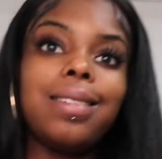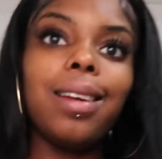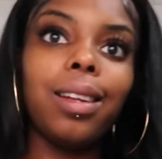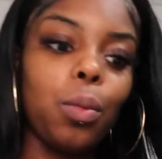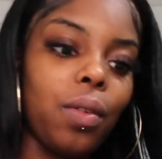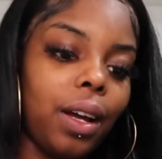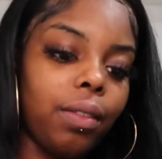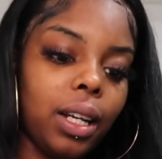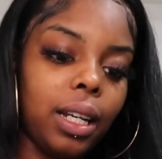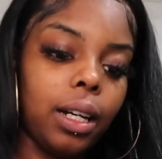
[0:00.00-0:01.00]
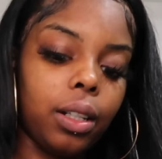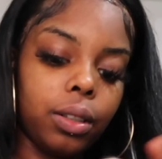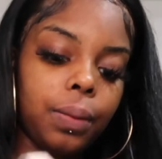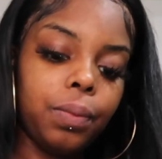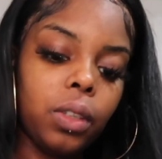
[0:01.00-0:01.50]
dealing with that right now.
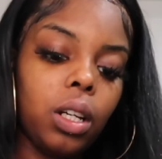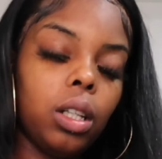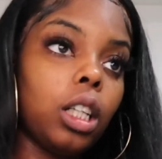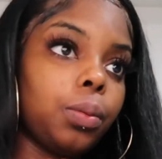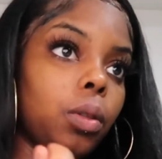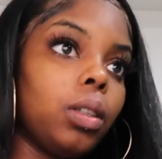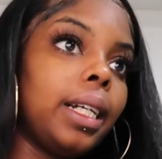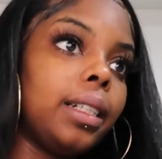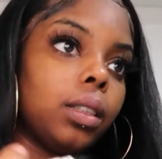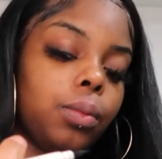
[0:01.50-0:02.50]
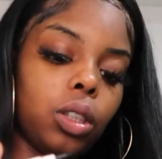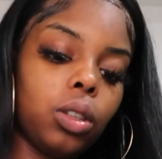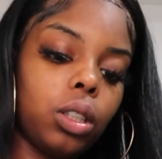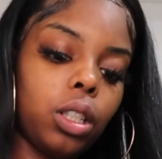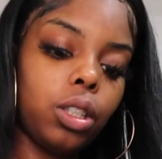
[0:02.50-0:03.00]
Last but not least, I'm just
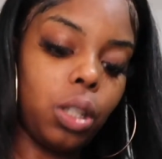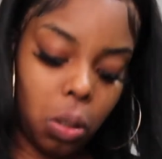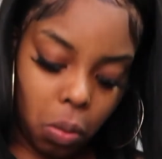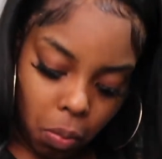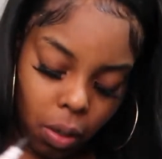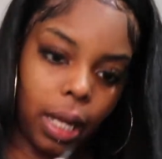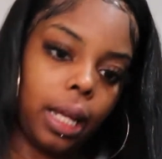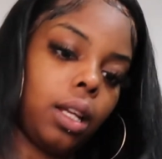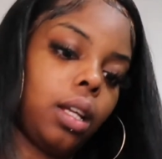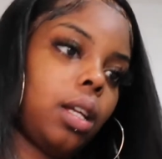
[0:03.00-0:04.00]
going to do my